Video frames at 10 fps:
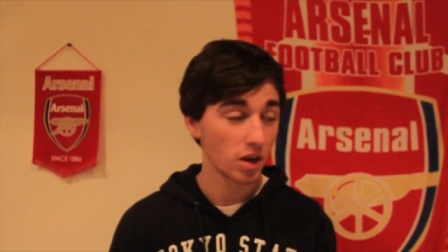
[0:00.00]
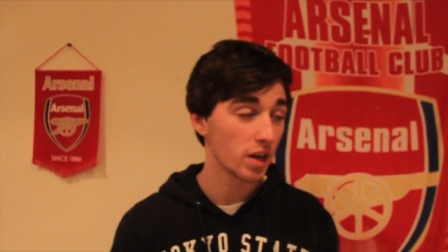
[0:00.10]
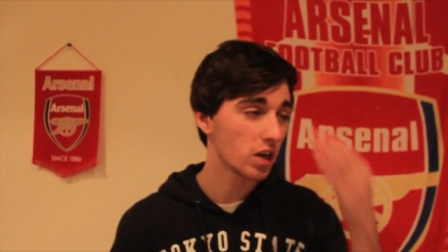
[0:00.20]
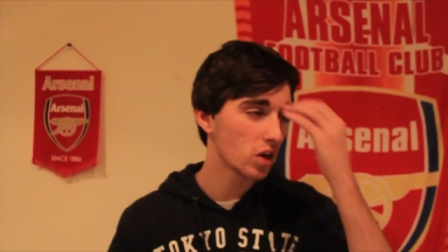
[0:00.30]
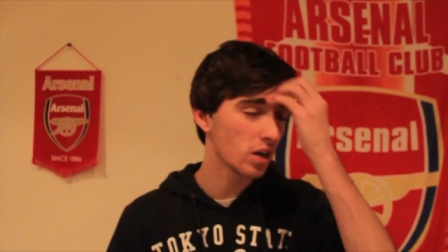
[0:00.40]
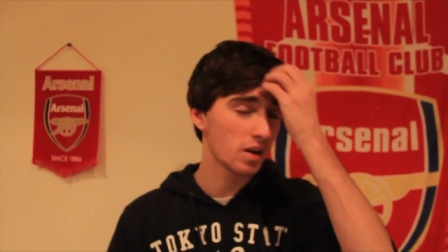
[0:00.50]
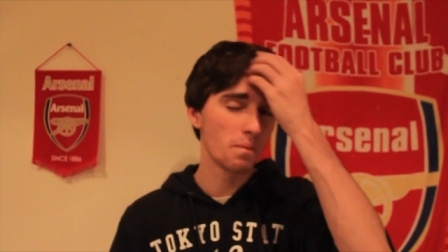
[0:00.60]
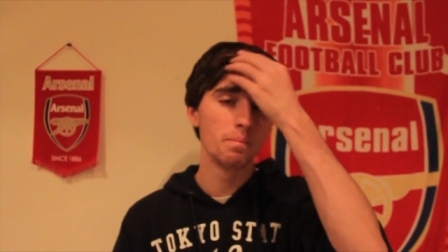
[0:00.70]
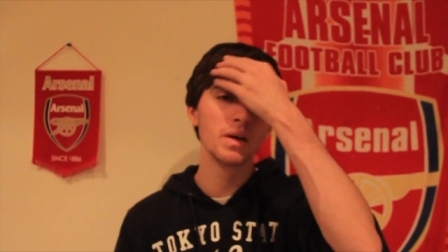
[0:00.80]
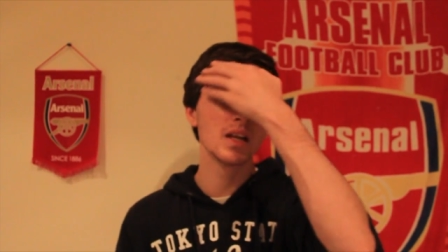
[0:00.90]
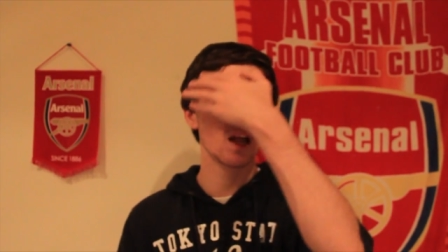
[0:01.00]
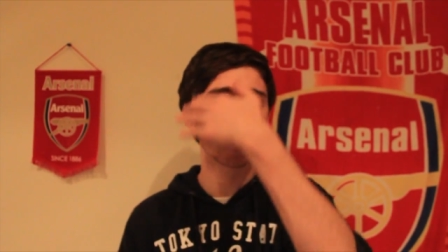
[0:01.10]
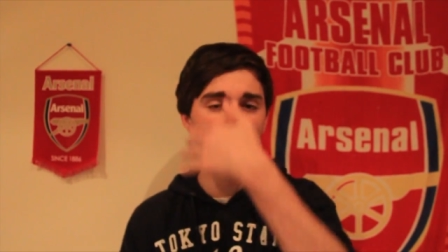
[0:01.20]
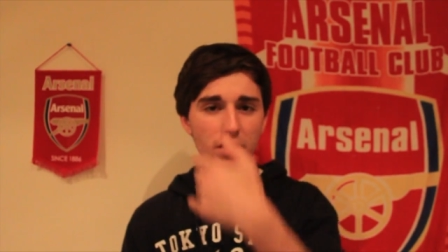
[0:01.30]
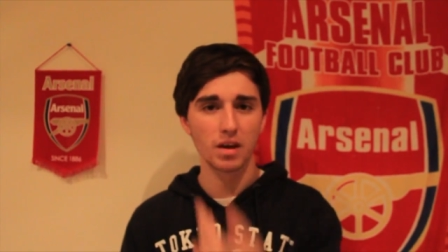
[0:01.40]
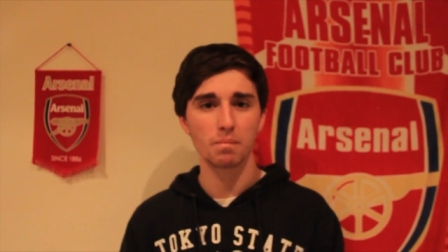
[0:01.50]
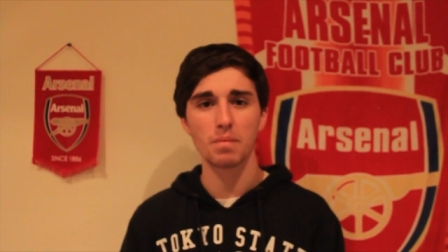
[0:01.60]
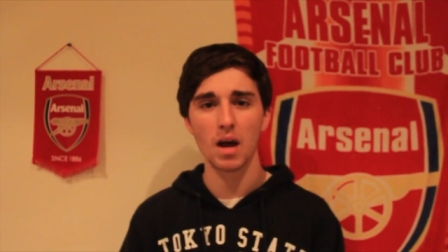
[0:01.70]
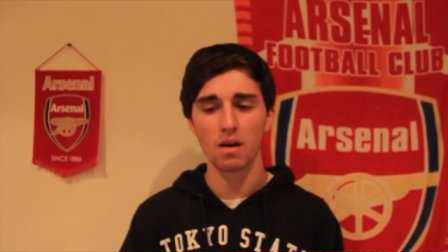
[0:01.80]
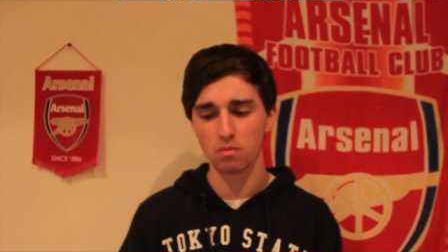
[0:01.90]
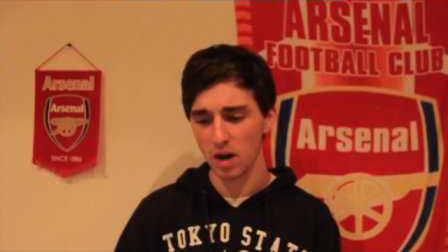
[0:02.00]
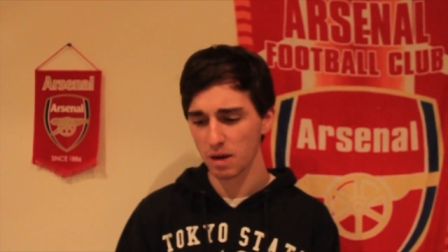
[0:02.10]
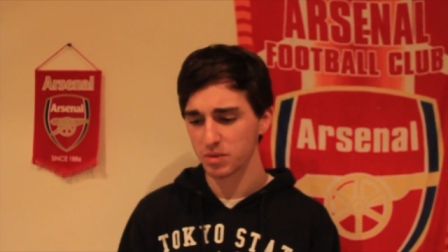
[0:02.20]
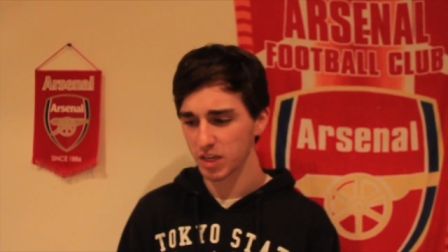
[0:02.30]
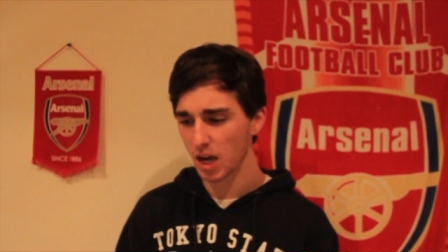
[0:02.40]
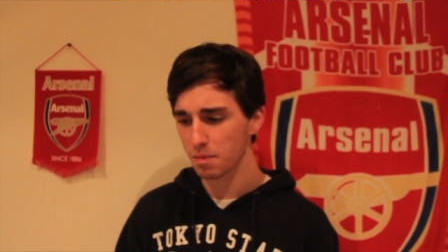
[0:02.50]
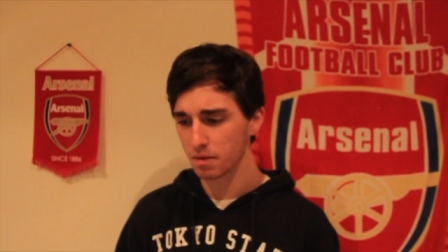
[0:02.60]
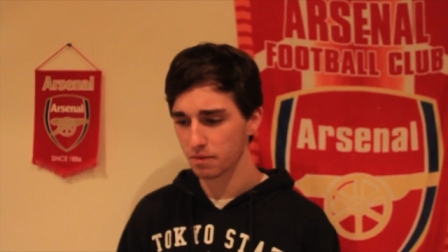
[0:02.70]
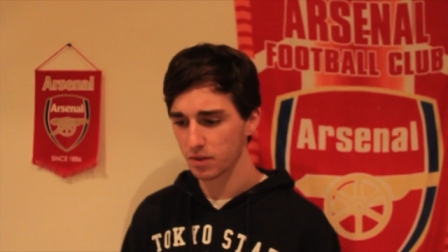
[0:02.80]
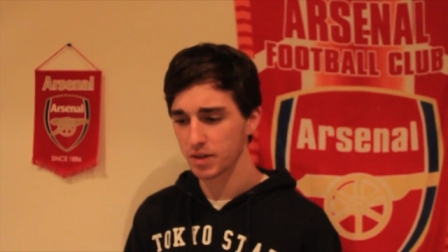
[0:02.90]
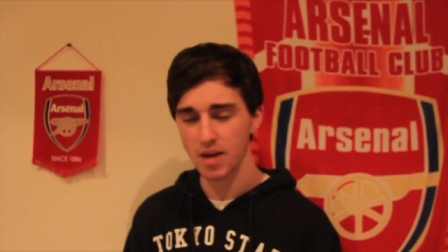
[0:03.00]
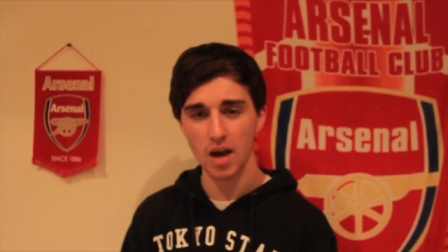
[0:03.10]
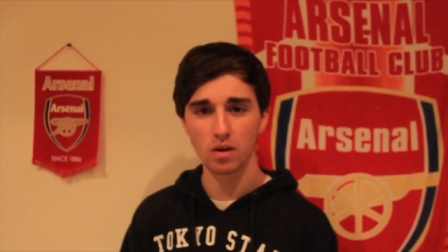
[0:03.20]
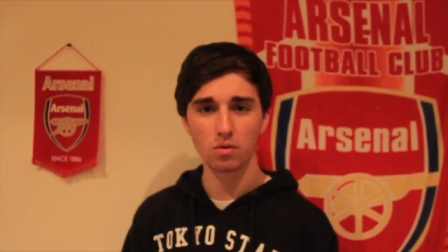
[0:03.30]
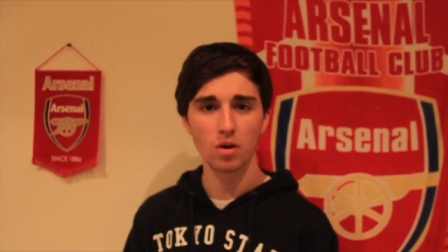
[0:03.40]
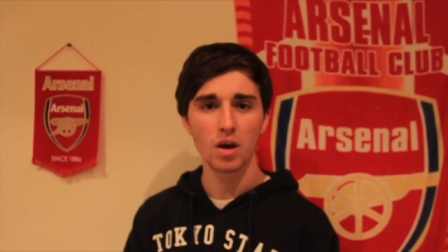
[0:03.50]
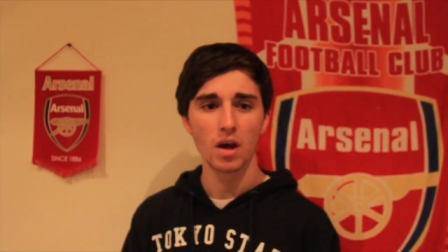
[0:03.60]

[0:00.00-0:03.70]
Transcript: He got a bit lucky, I think, about Ramsey came in for the tackle.